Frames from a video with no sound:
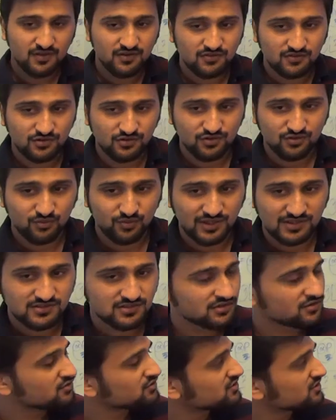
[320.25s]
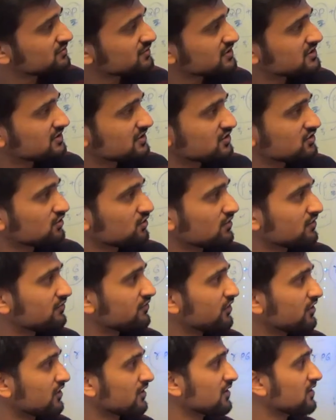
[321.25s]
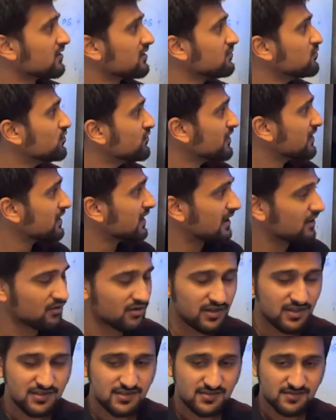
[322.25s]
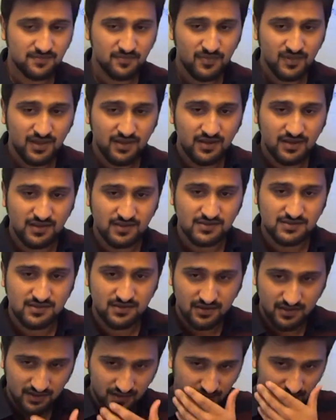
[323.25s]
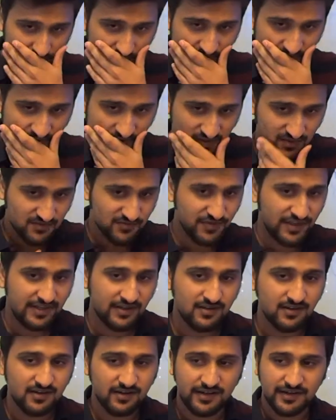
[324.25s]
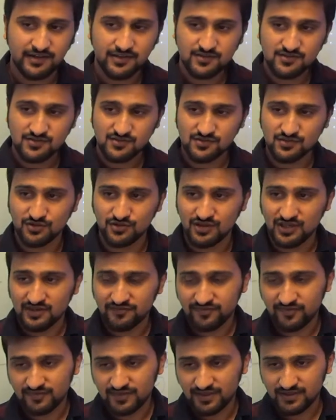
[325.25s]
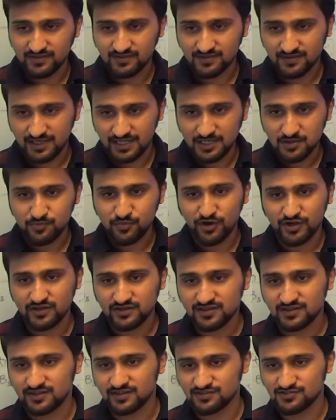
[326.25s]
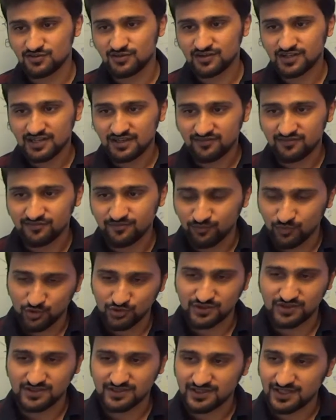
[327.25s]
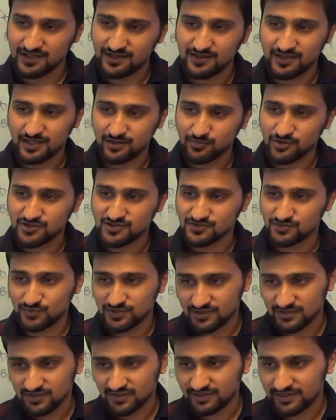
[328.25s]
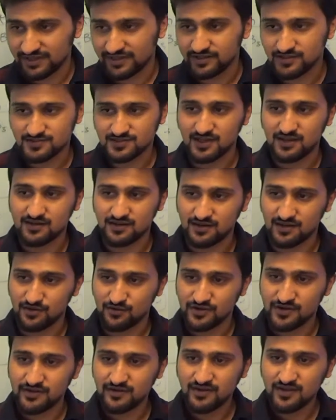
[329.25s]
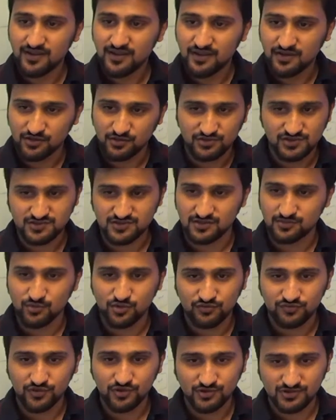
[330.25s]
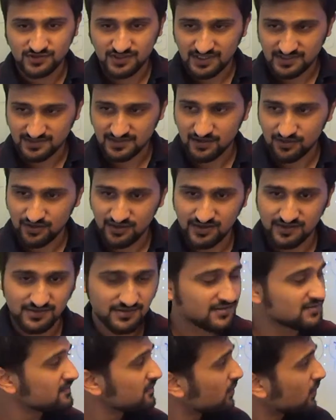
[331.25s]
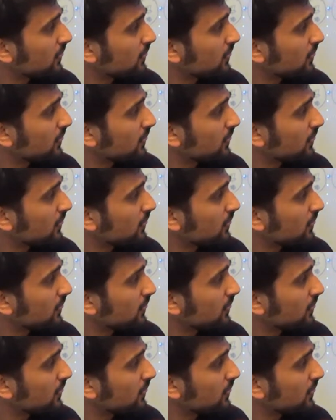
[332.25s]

So one solution which they showed for removing outliers is uh, a spherical radius. So if there's any point that does not have more than k neighbors within a radius r around it, you just remove those as outliers.